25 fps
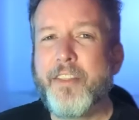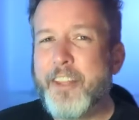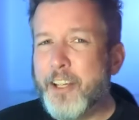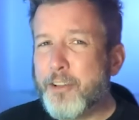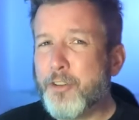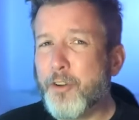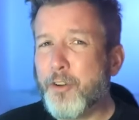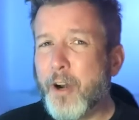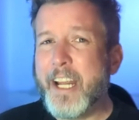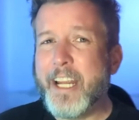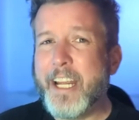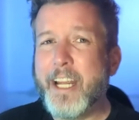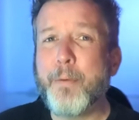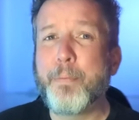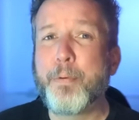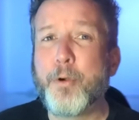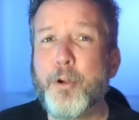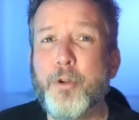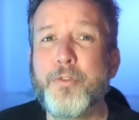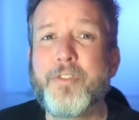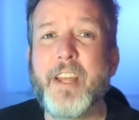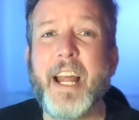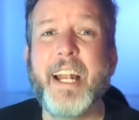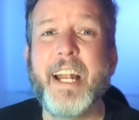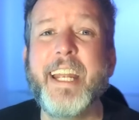This right here
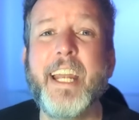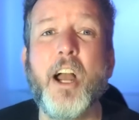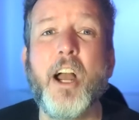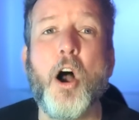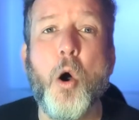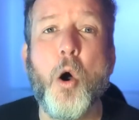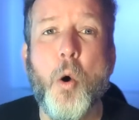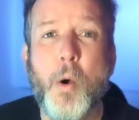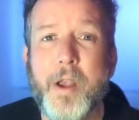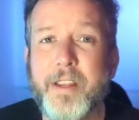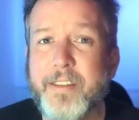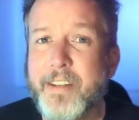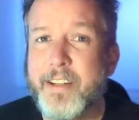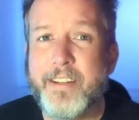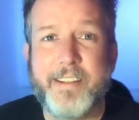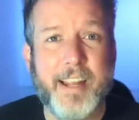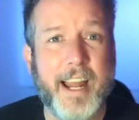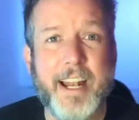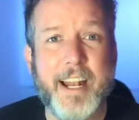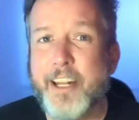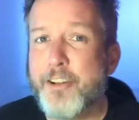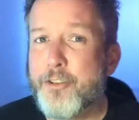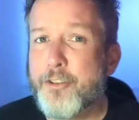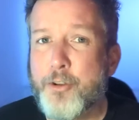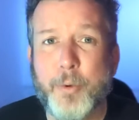proves that he always
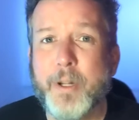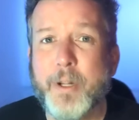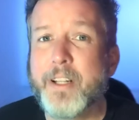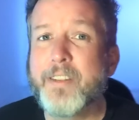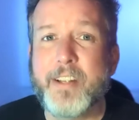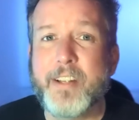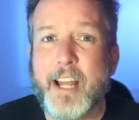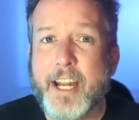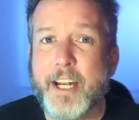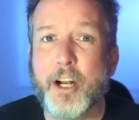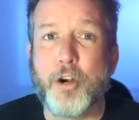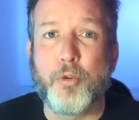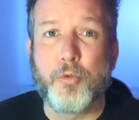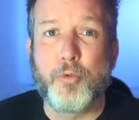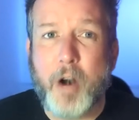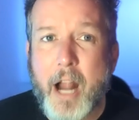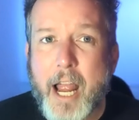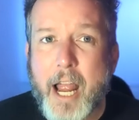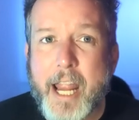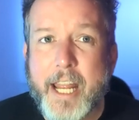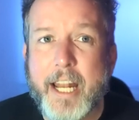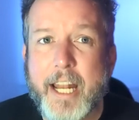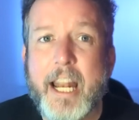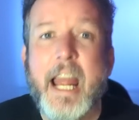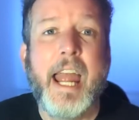intended to incite a
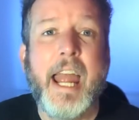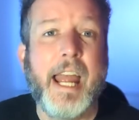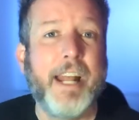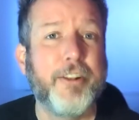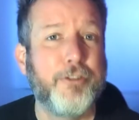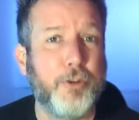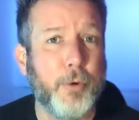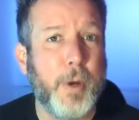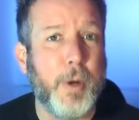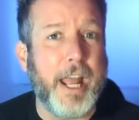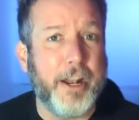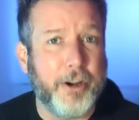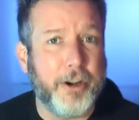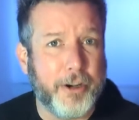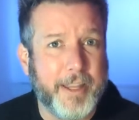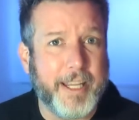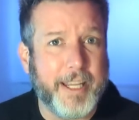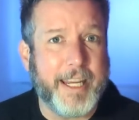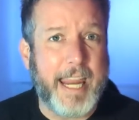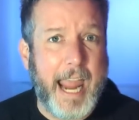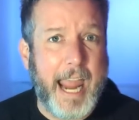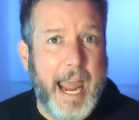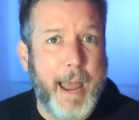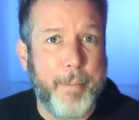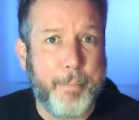riot and to enter the
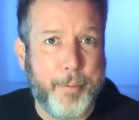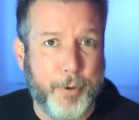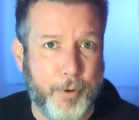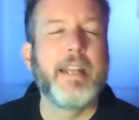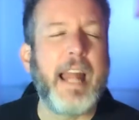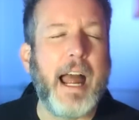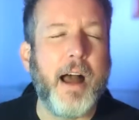Capitol.